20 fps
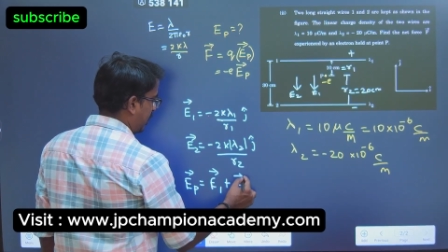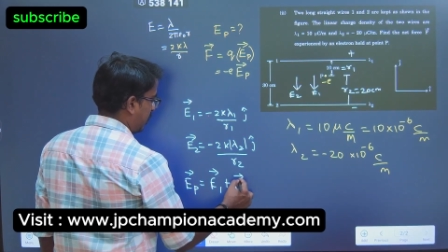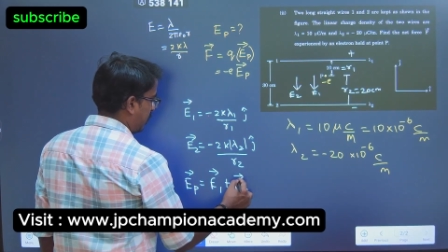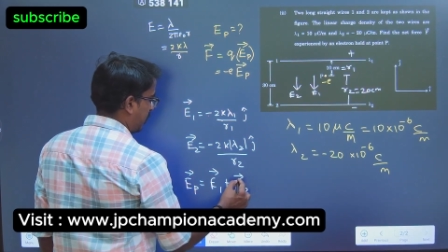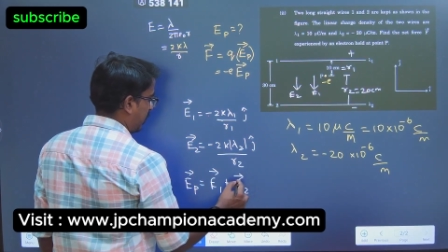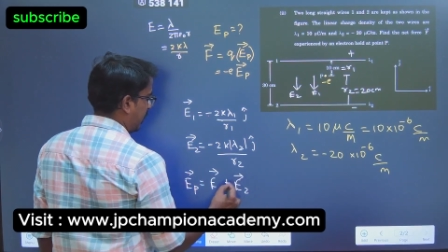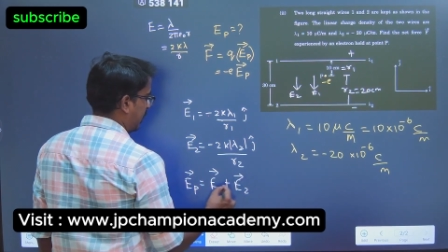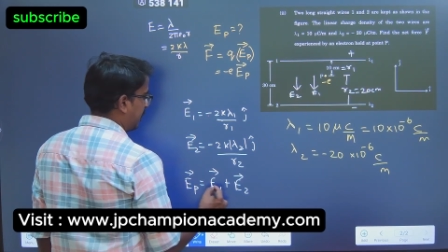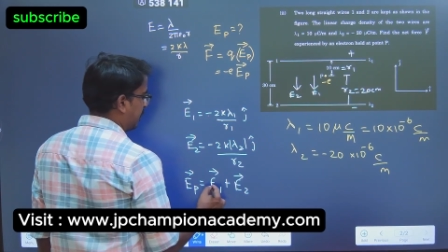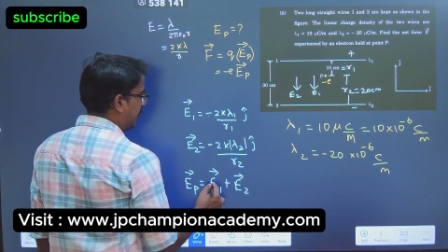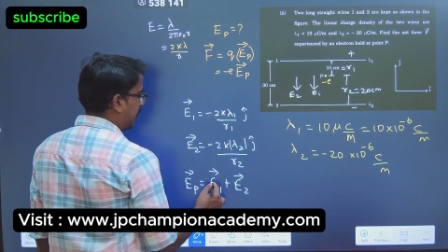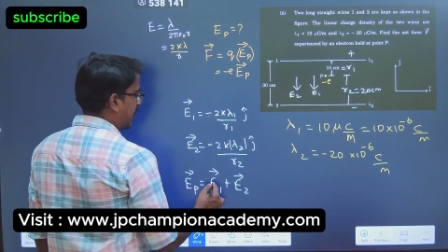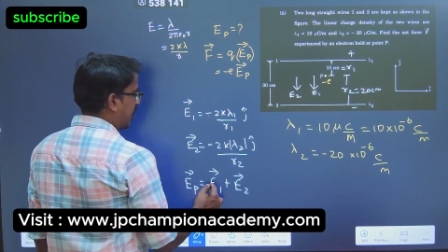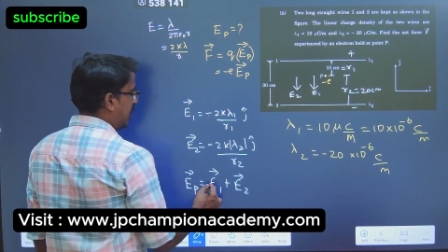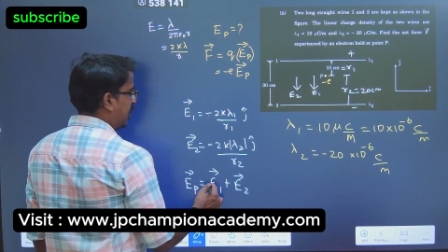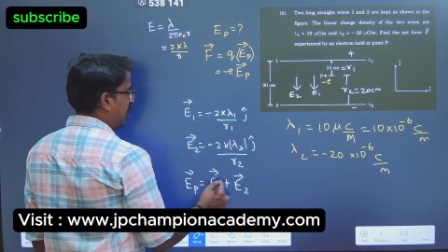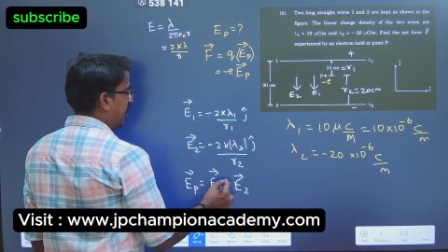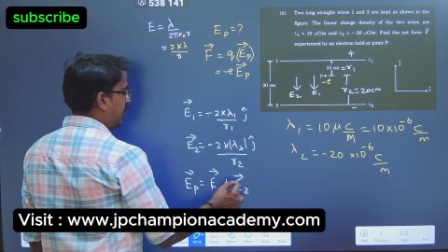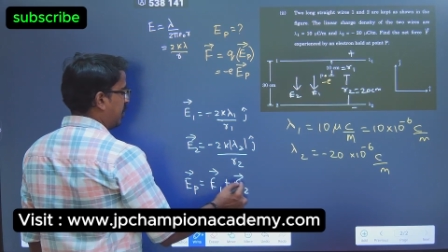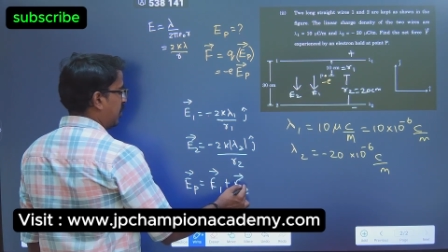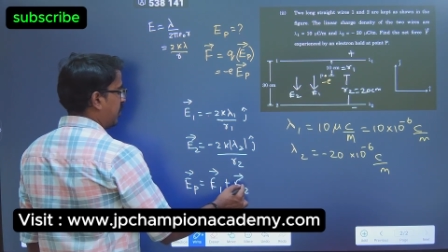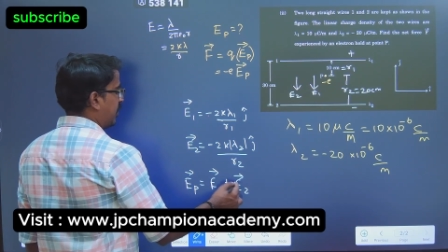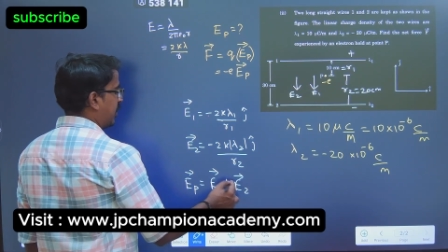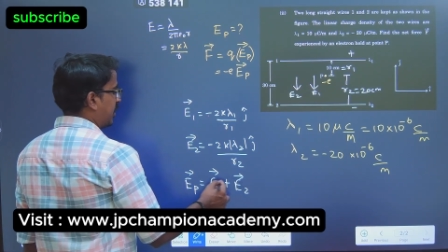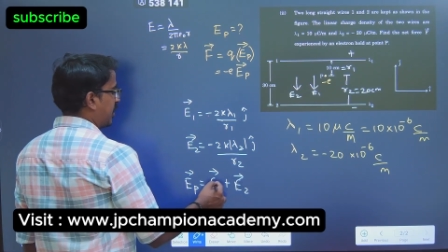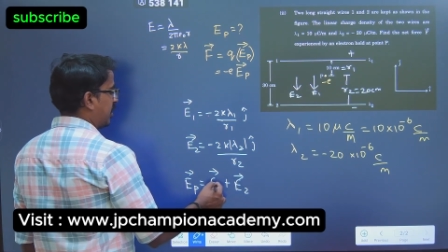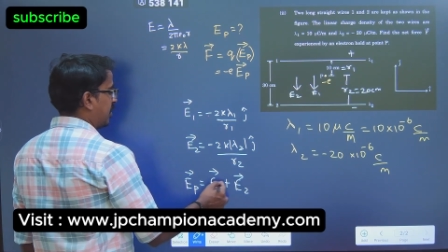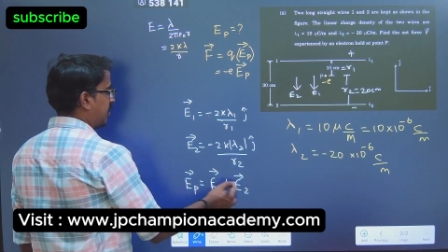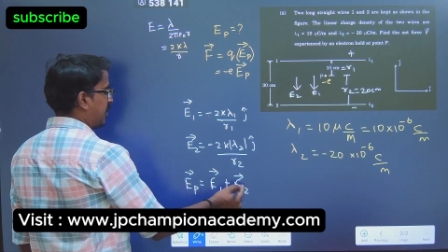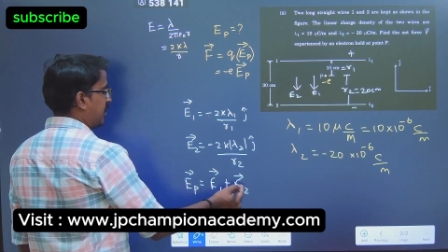Okay. E1
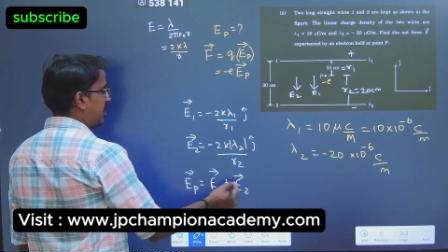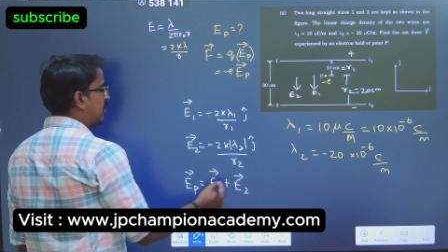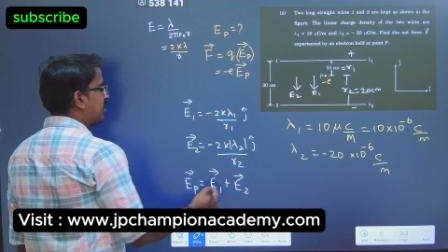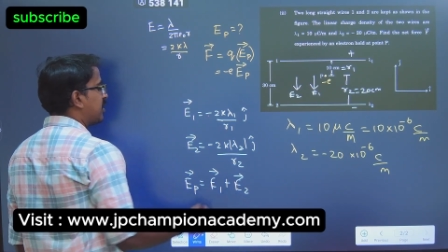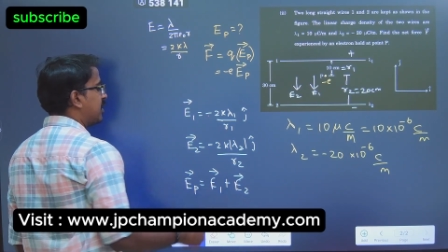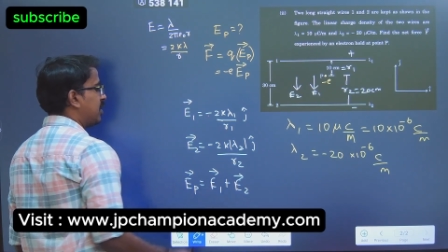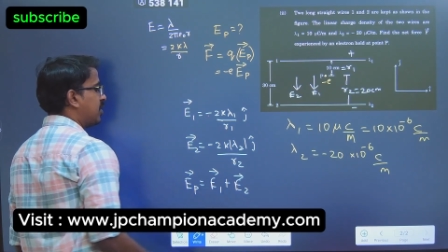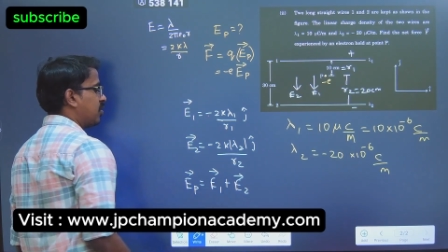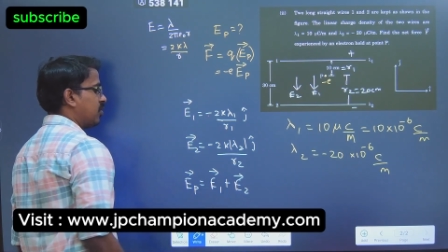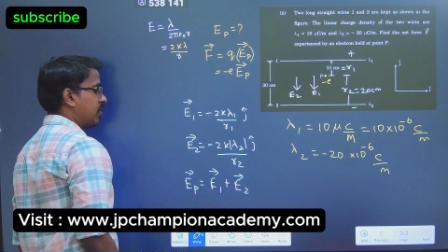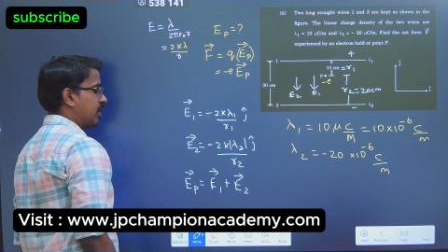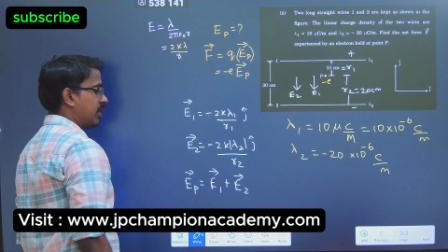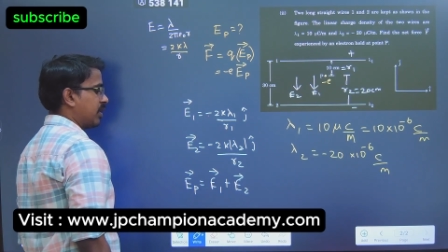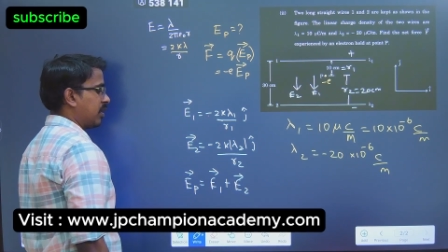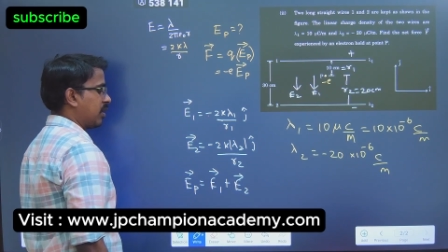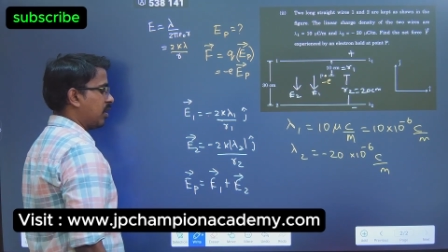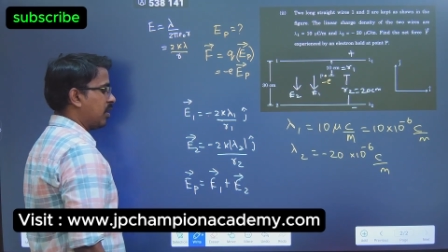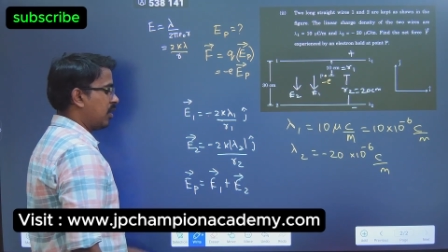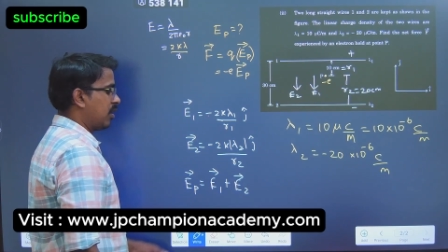vector plus E2 vector.